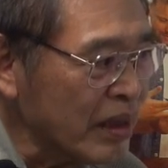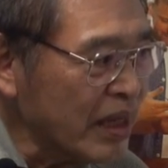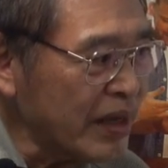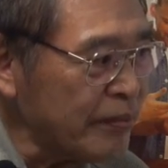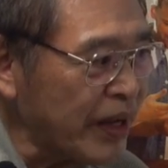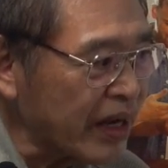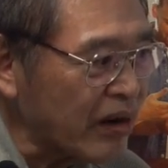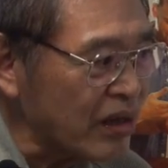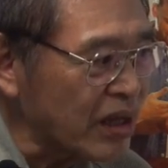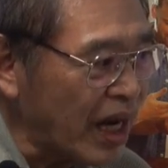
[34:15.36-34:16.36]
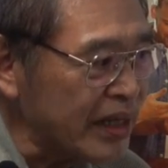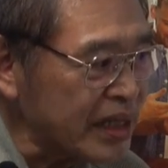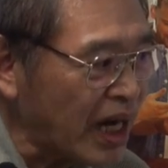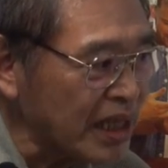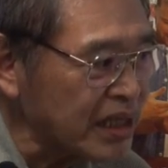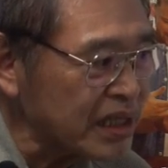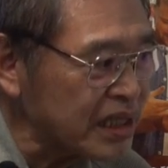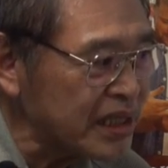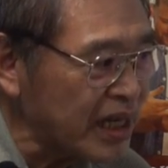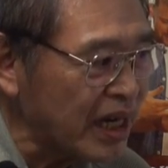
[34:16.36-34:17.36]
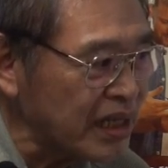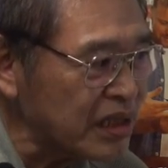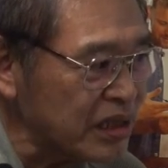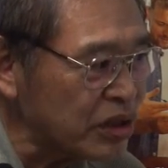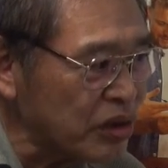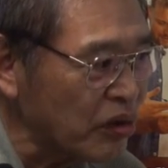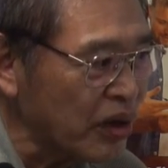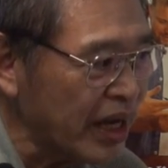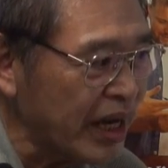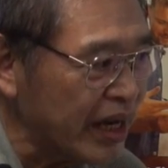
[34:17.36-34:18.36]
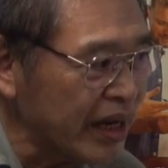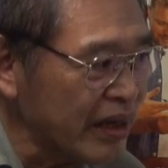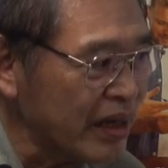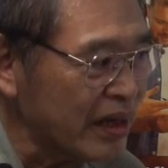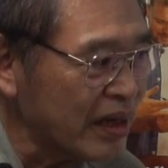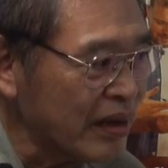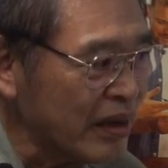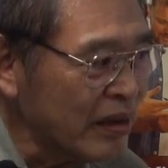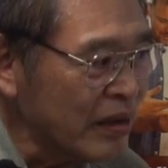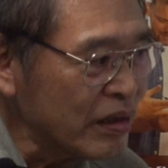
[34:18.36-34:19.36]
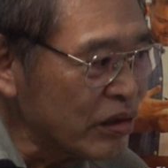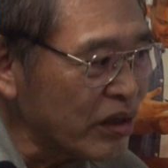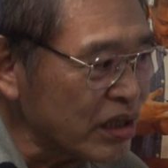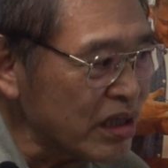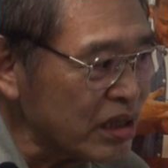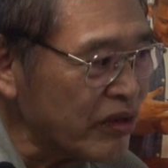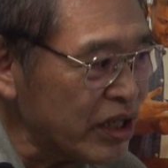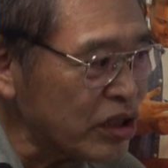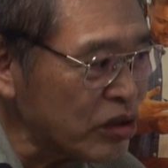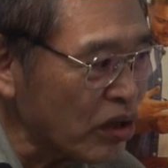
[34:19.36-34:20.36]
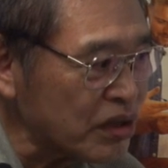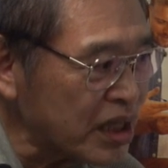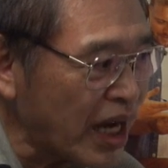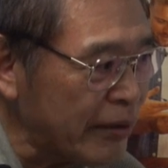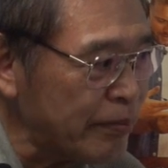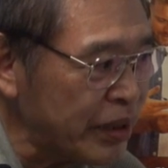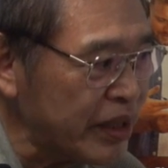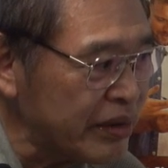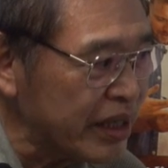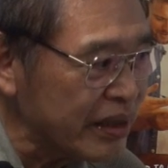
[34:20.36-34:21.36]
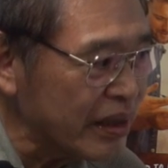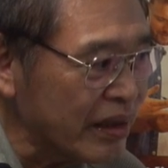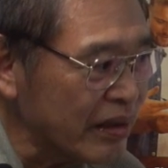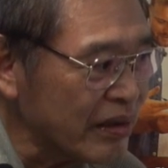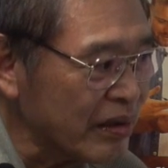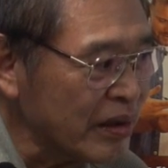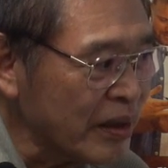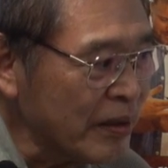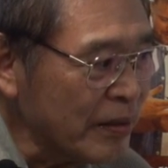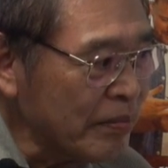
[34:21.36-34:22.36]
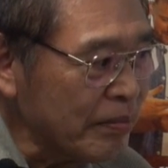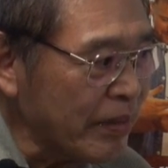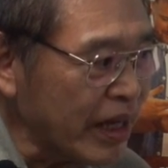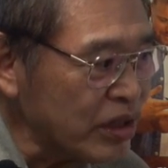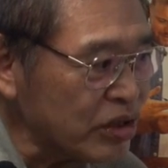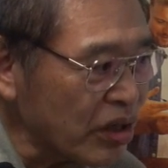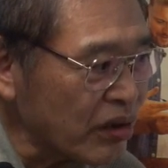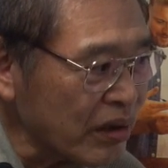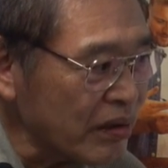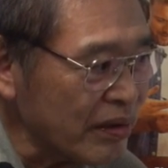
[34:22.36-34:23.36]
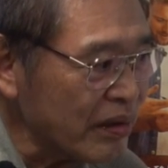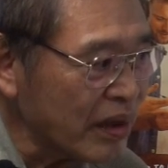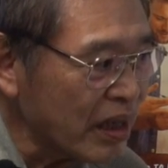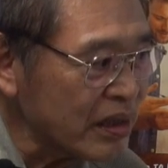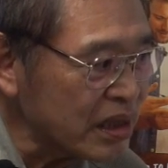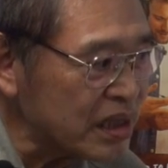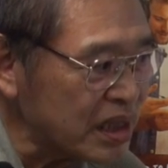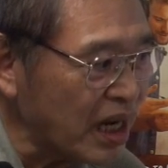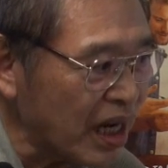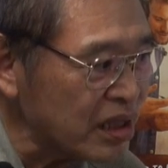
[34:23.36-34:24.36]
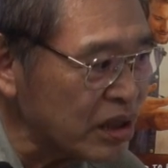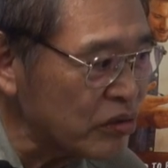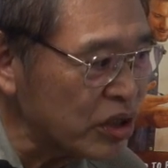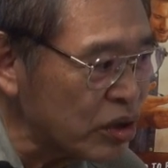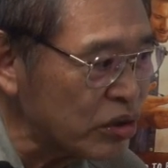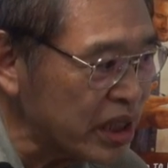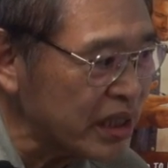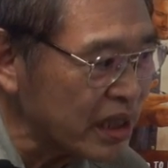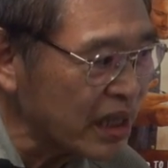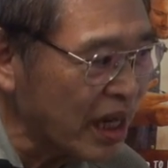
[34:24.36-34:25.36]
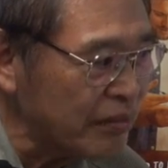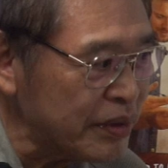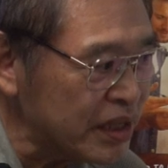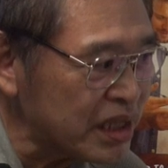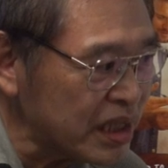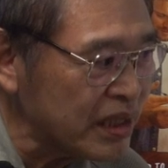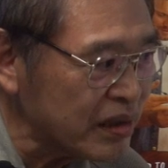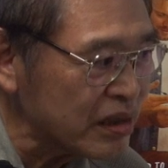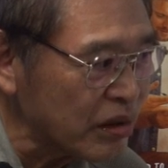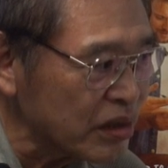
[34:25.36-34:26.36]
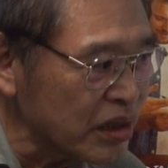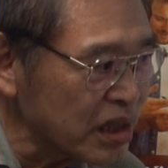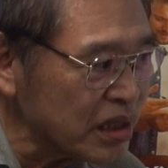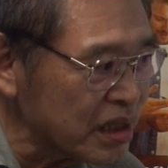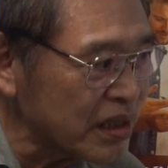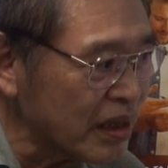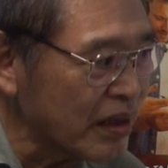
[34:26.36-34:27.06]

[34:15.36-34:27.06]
Impact on Antarctic sea ice is shown here. During this very short time period, major sea ice retreat can be seen. So this is